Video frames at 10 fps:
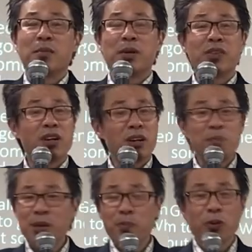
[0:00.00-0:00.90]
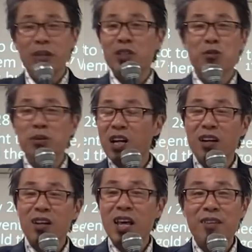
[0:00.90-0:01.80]
But there are people that you would
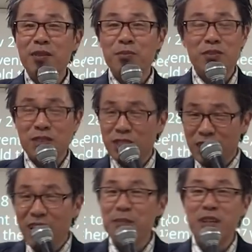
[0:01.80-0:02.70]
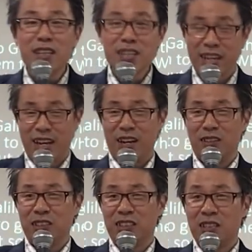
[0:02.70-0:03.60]
not allow them to come in the
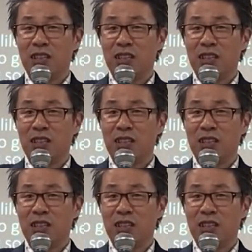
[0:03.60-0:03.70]
house.